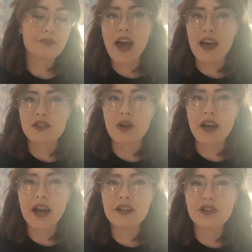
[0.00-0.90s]
Yeah, so
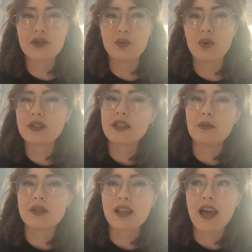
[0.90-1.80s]
I kind of just walked in
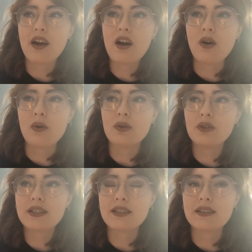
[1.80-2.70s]
and was like, oh,
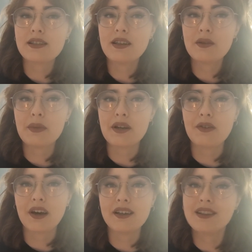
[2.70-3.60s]
this is a bit
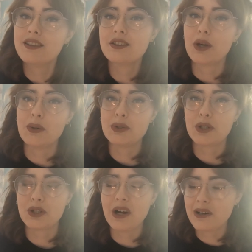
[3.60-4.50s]
of a
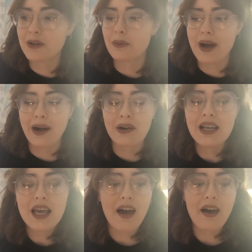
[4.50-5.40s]
culture shock, wow.
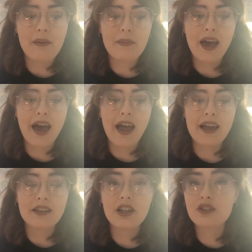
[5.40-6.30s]

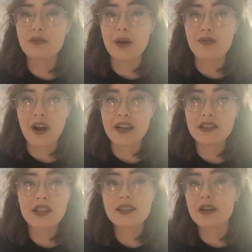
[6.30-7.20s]
And looked for my
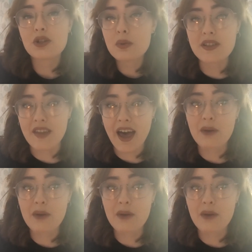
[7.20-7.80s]
friend. Turns out she wasn't there.